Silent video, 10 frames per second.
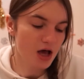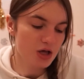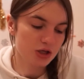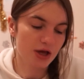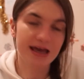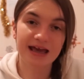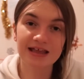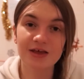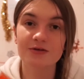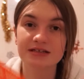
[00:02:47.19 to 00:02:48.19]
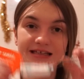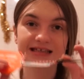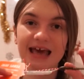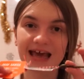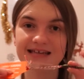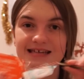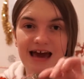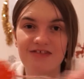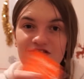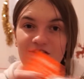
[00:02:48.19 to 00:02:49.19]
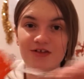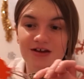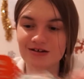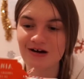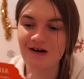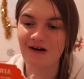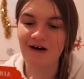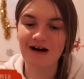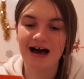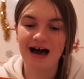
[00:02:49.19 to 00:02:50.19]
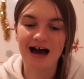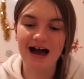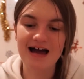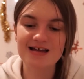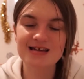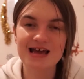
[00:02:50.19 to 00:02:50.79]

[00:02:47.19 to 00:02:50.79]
So he can use this key to get through the door and